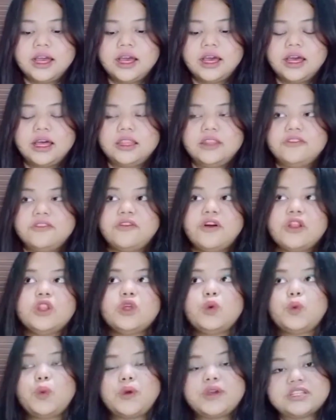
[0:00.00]
The
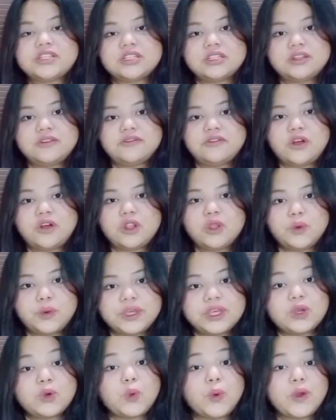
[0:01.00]

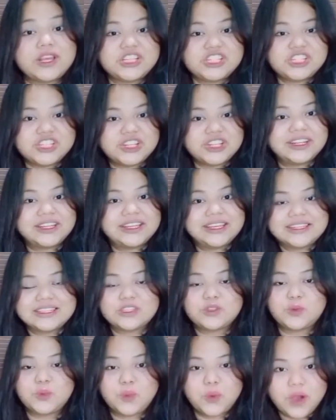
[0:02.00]
following question is
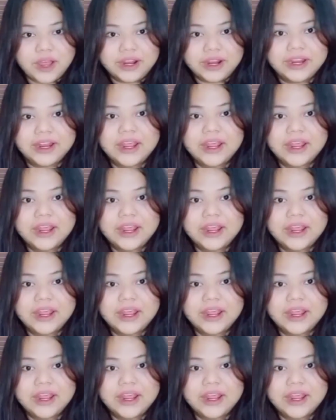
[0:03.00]
1.